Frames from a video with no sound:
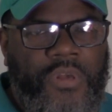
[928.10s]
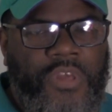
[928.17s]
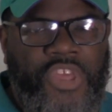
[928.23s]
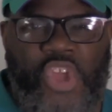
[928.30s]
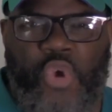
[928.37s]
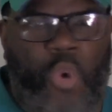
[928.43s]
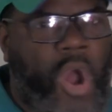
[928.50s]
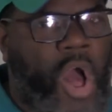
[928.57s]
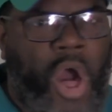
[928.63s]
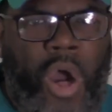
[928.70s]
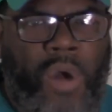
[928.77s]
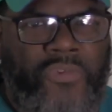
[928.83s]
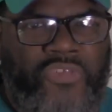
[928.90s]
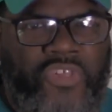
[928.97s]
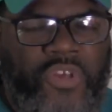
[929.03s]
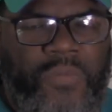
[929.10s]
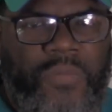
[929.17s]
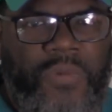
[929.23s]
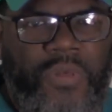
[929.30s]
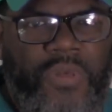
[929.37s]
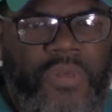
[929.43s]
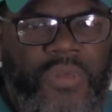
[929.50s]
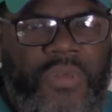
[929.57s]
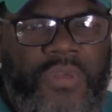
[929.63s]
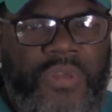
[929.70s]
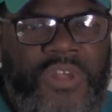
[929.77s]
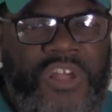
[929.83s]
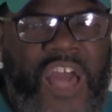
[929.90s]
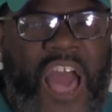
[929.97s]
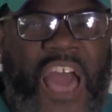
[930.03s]
You are awesome.
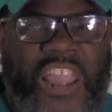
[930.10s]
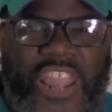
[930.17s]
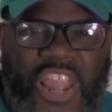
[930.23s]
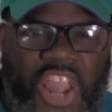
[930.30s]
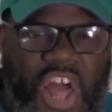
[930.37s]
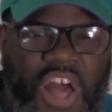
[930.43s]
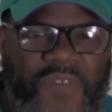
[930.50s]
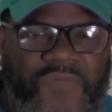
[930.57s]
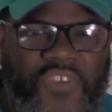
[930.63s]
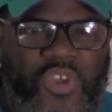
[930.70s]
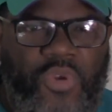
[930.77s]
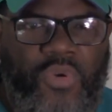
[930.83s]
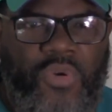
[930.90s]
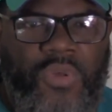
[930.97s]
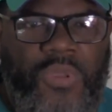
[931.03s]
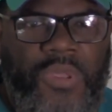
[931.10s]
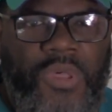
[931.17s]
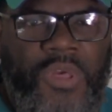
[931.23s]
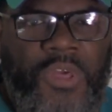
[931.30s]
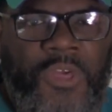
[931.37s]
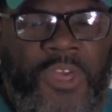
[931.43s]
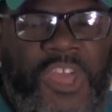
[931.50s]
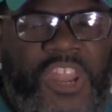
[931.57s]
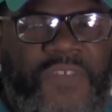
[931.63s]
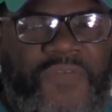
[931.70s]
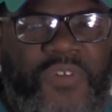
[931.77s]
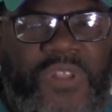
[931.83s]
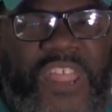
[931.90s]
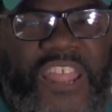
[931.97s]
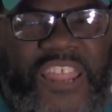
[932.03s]
I love you. And
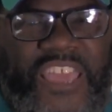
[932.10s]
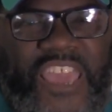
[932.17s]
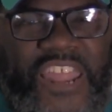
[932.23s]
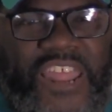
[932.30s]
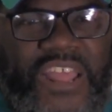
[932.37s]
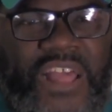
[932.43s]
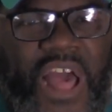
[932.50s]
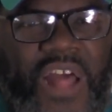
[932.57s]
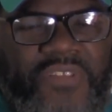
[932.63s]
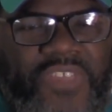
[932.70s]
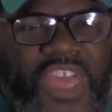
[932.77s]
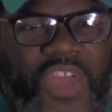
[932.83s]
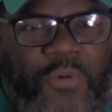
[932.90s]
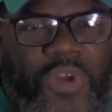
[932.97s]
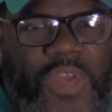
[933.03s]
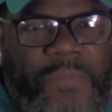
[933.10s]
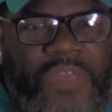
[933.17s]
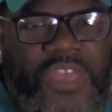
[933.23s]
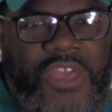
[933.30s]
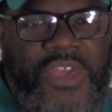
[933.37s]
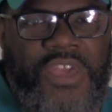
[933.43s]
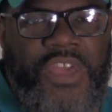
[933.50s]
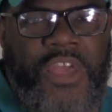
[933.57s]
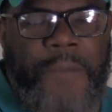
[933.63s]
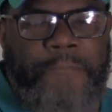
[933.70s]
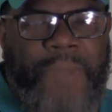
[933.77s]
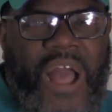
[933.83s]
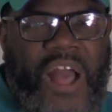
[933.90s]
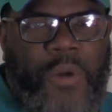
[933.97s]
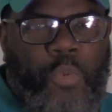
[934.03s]
if you need to get in contact with me,
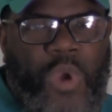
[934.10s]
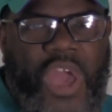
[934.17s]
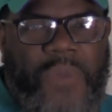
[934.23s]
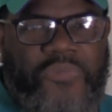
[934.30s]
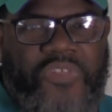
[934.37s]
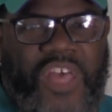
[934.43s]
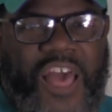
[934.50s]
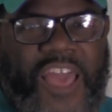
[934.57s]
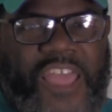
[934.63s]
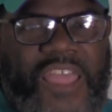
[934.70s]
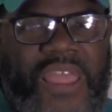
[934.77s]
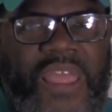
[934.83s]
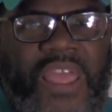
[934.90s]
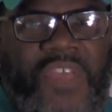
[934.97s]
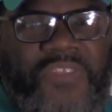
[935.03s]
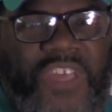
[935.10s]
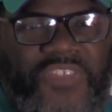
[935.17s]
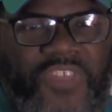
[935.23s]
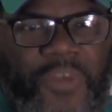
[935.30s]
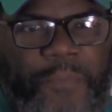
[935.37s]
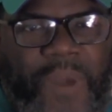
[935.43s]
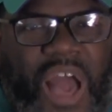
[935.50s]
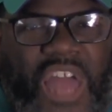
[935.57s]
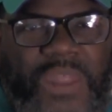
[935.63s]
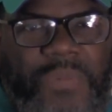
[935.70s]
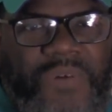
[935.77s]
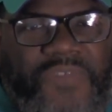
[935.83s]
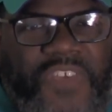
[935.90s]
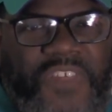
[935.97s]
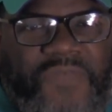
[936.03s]
my website is at the bottom
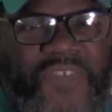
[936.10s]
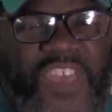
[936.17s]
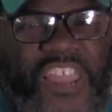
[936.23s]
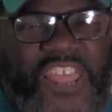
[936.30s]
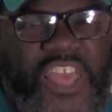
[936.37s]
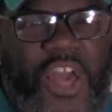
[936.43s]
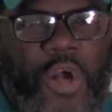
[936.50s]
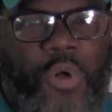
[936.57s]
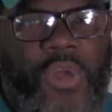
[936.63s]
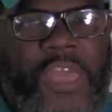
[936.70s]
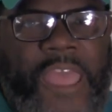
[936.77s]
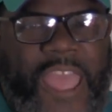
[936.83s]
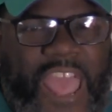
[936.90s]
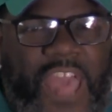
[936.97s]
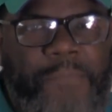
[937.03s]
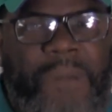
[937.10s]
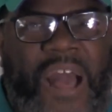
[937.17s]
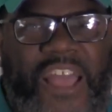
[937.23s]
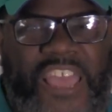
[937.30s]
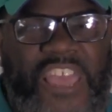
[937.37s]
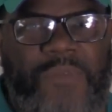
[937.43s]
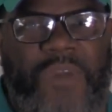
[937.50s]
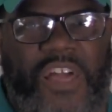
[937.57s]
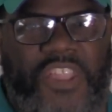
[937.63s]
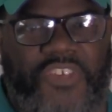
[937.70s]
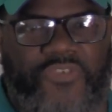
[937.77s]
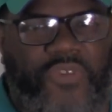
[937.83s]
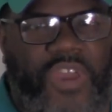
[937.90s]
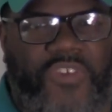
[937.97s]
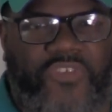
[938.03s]
of this video and my email
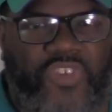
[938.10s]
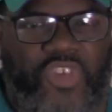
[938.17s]
address.